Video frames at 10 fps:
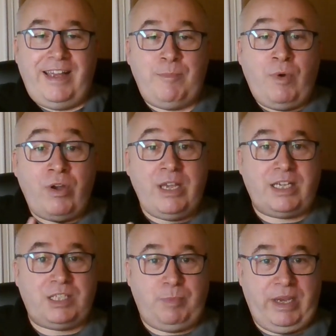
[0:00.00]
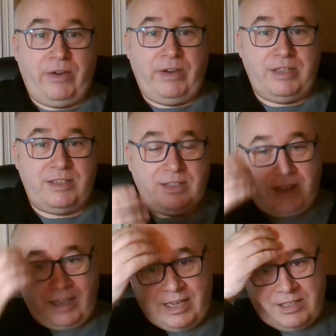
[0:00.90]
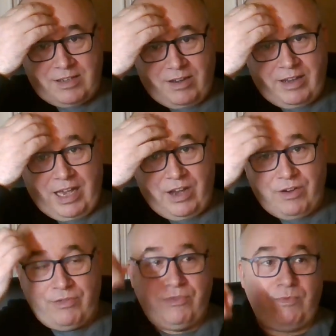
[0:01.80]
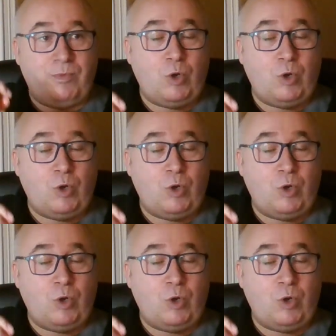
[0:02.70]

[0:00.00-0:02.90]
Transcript: my experience is I have